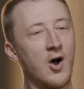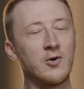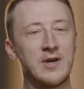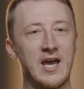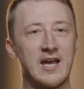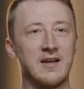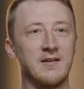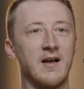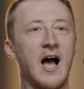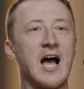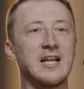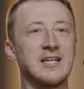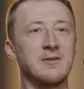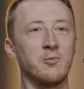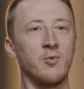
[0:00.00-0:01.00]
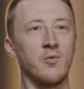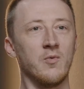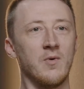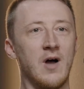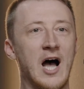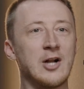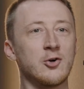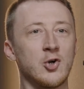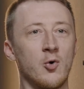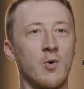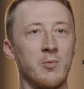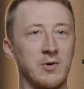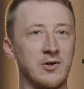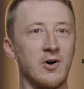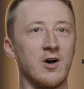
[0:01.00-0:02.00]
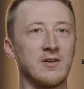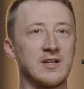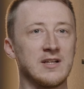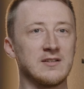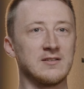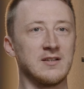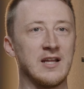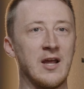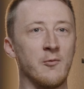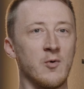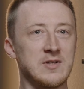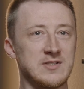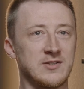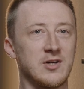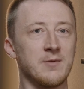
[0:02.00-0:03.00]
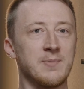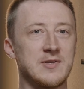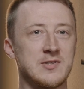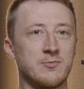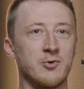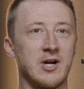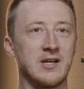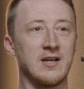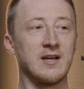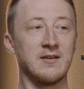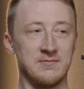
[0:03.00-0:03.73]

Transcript: Okay, I don't know what we called it. It wasn't called pencil break.